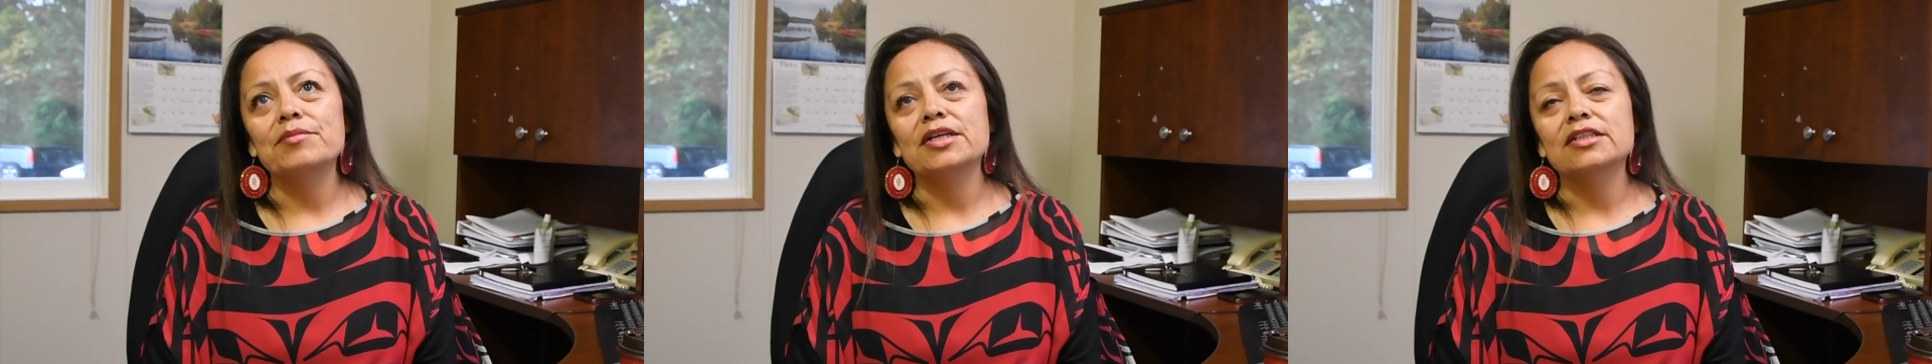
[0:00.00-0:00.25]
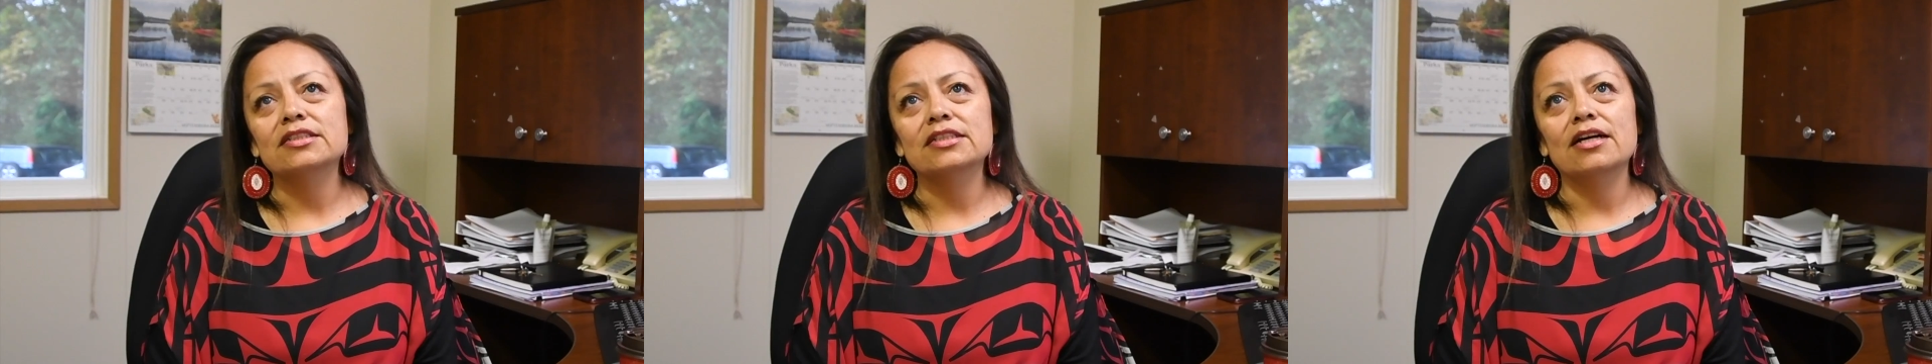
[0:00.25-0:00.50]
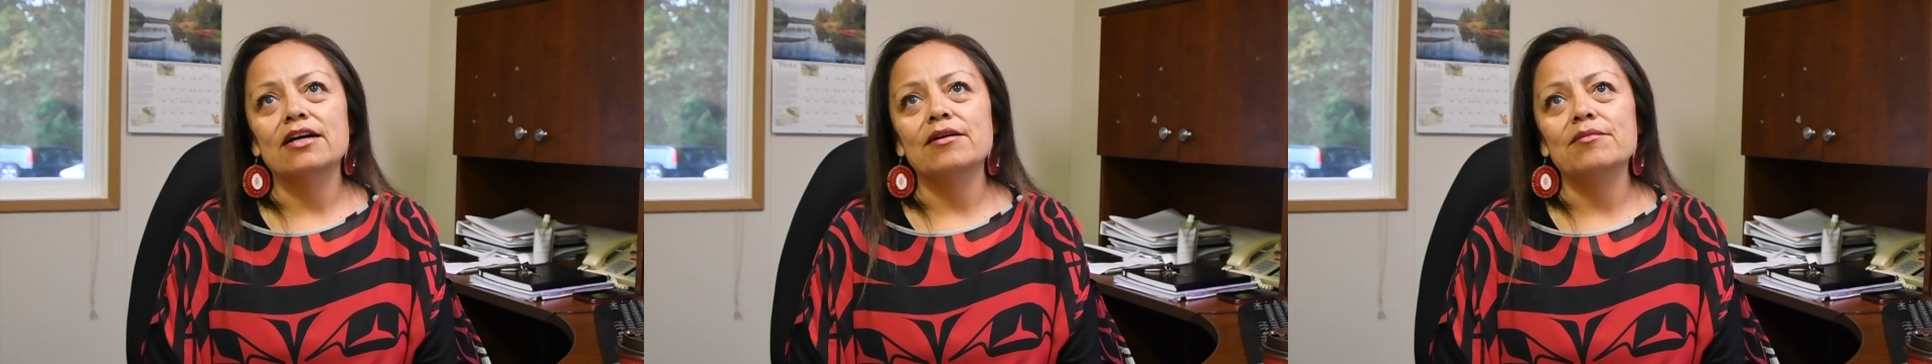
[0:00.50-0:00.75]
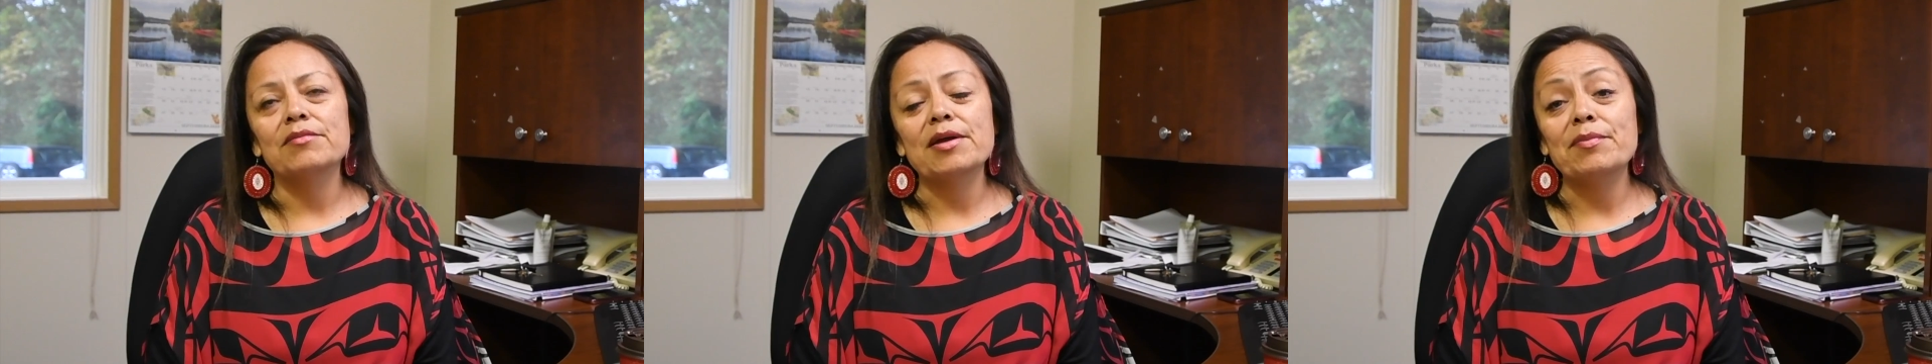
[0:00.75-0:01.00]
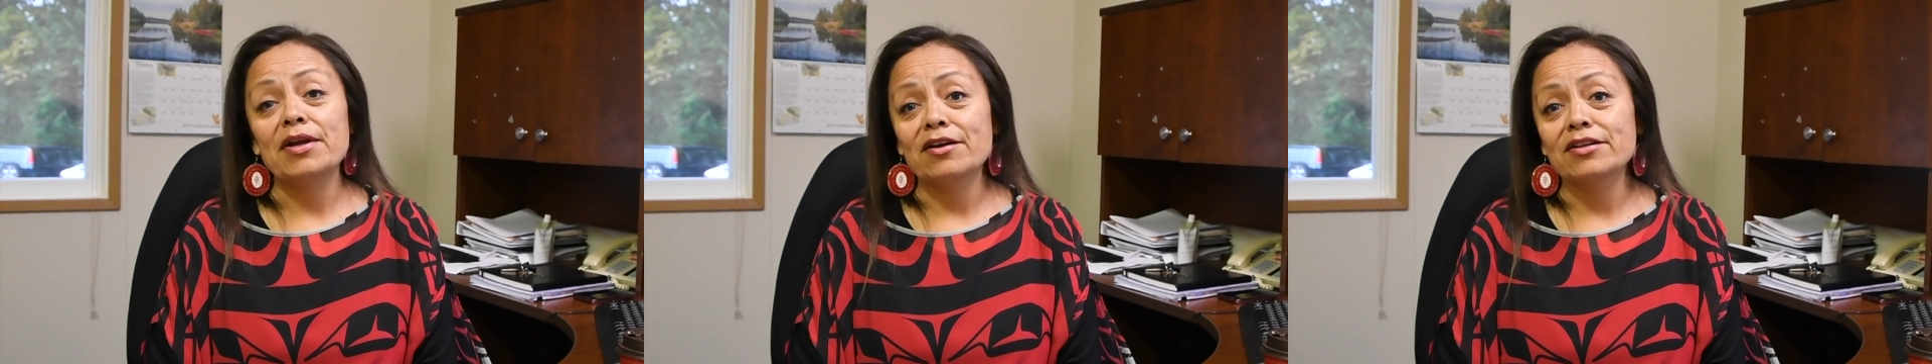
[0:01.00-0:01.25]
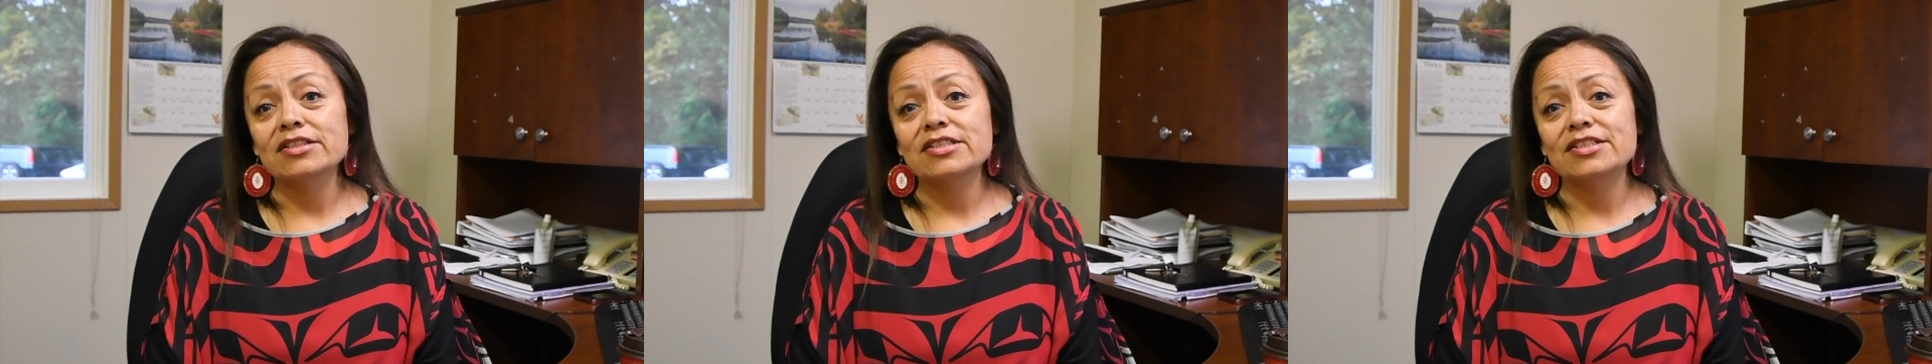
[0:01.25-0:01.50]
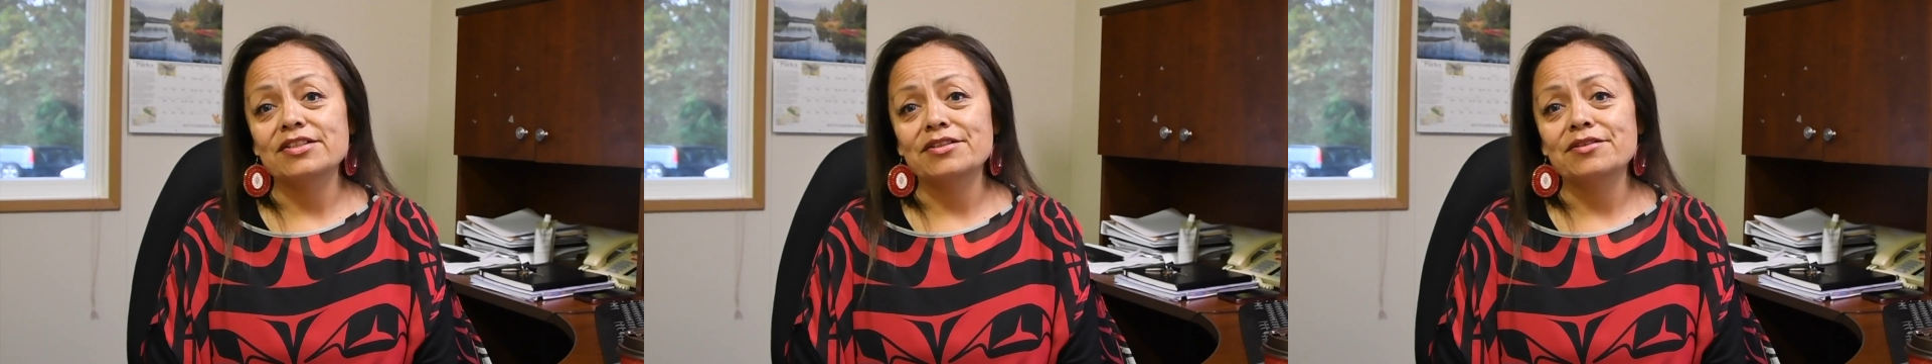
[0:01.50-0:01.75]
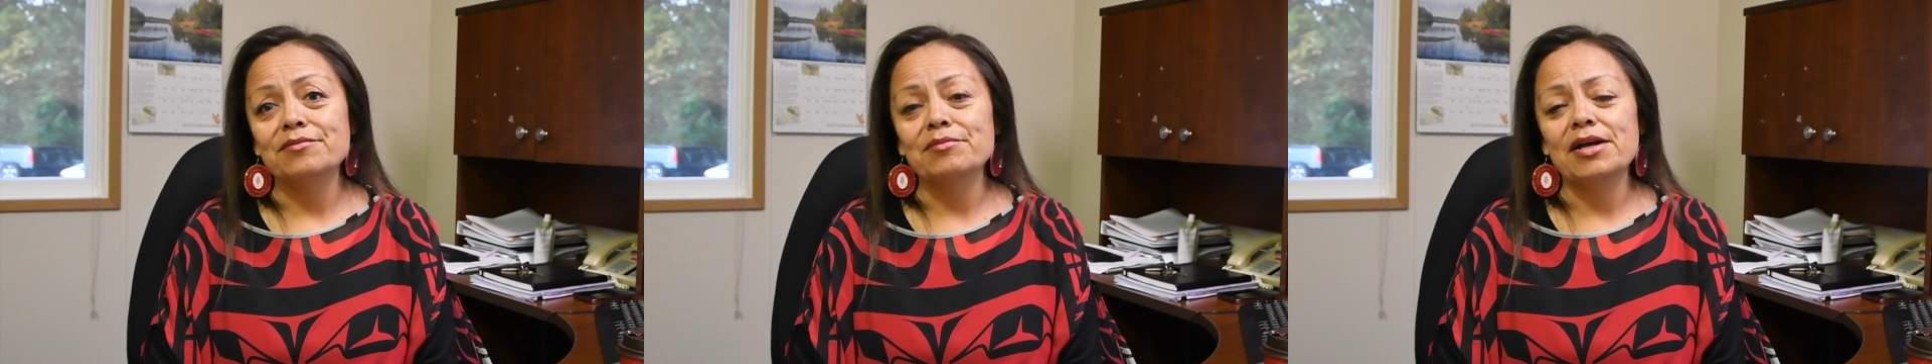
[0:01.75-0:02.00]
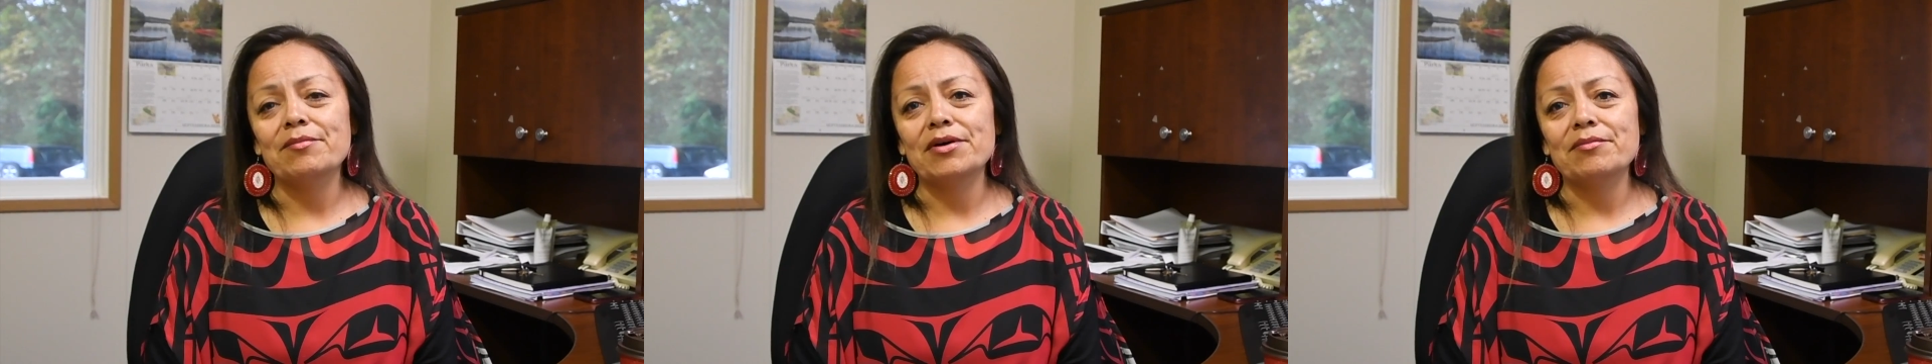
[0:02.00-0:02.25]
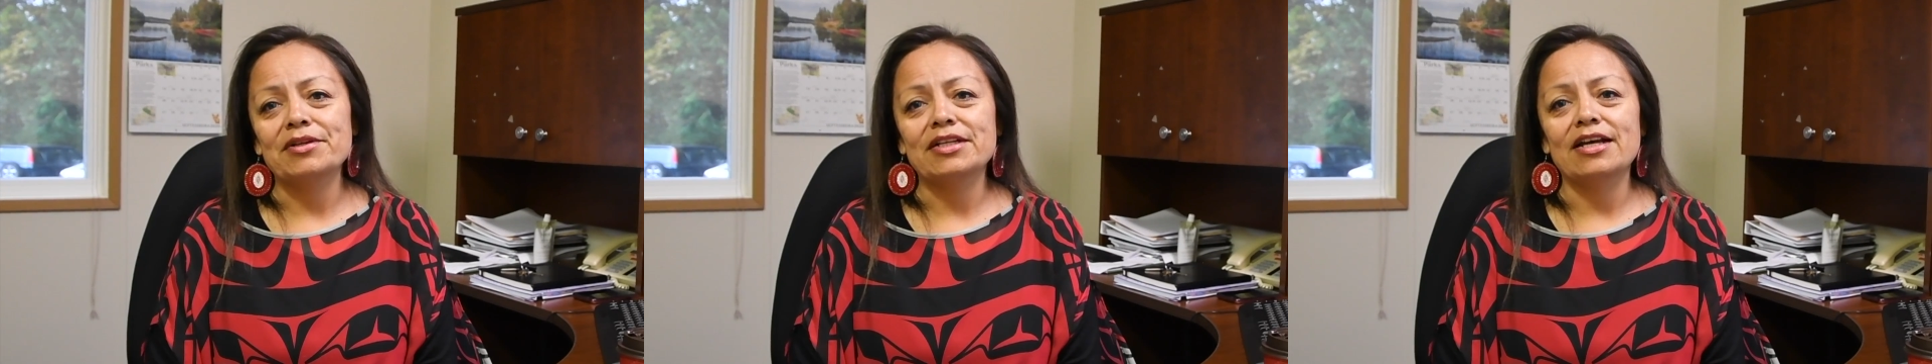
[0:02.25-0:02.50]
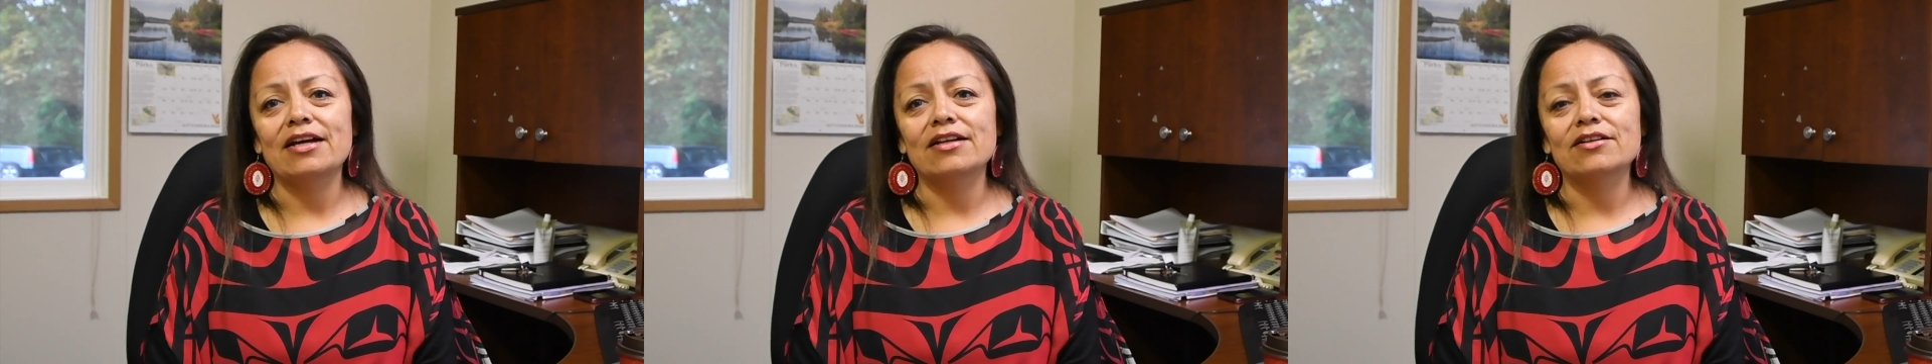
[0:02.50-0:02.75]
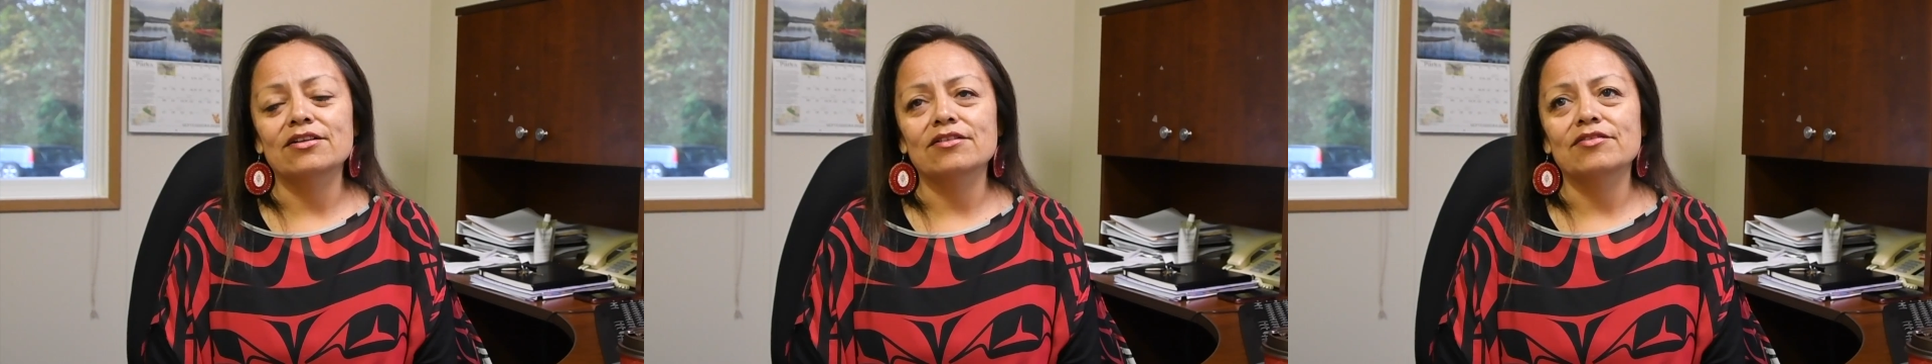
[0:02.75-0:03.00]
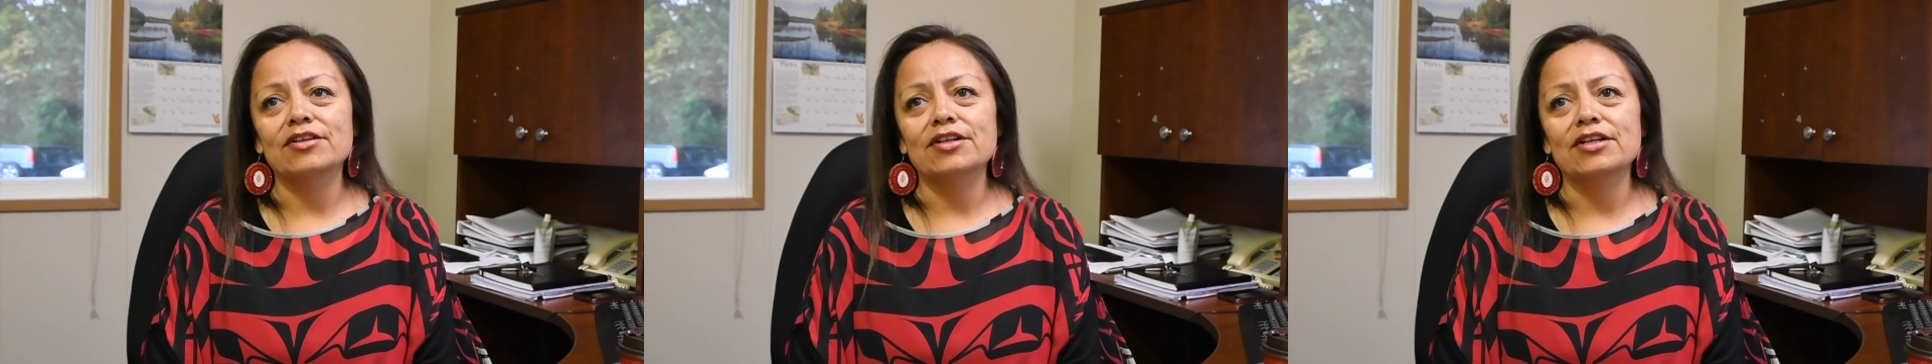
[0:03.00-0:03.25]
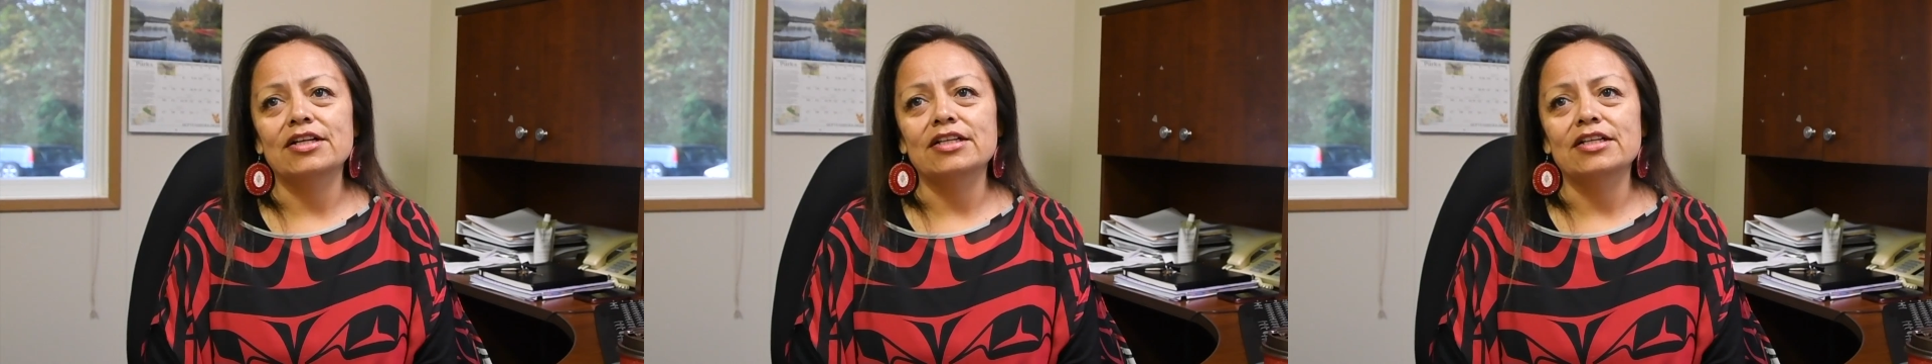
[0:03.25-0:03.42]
But my parents too, my mom and dad, are very